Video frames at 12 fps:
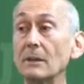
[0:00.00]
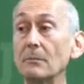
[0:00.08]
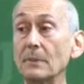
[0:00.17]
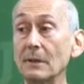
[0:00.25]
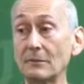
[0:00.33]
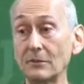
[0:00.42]
in
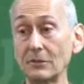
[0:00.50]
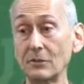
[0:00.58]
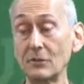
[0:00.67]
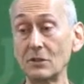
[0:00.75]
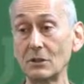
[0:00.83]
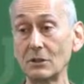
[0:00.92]

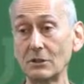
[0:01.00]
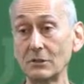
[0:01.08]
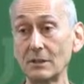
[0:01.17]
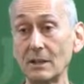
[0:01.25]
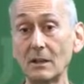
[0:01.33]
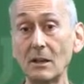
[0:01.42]
peer-reviewed
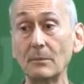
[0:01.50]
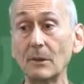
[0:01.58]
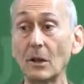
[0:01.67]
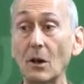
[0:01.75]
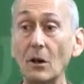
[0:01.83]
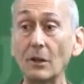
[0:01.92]
journals and not
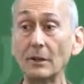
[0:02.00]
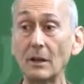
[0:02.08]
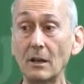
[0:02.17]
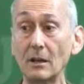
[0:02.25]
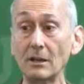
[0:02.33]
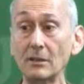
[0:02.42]
about all
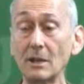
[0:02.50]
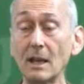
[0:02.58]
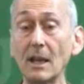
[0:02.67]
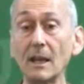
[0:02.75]
knowledge.